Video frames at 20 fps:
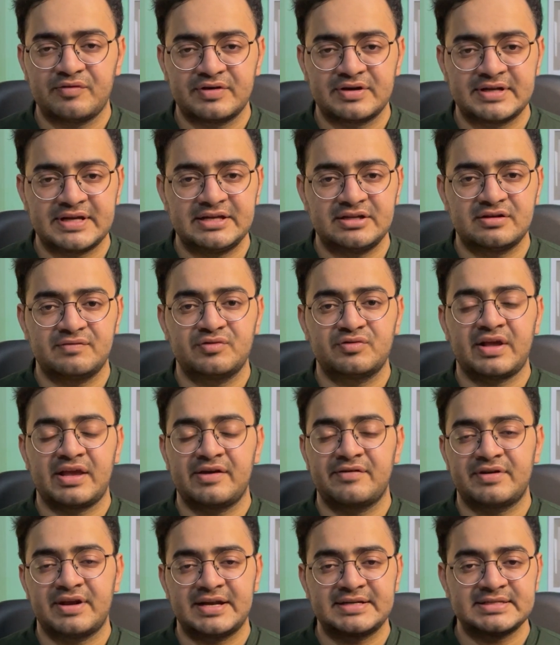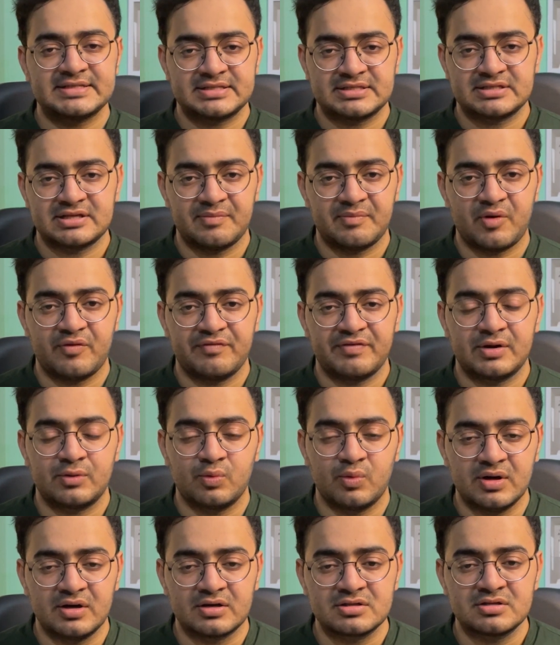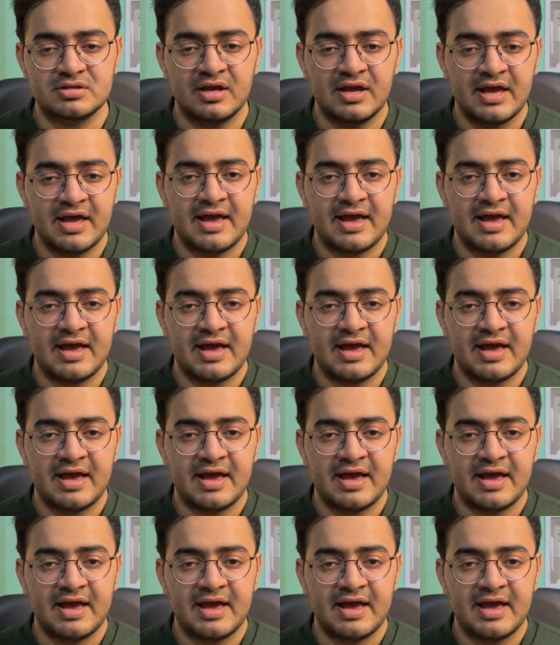her interviews, I have read some of her works,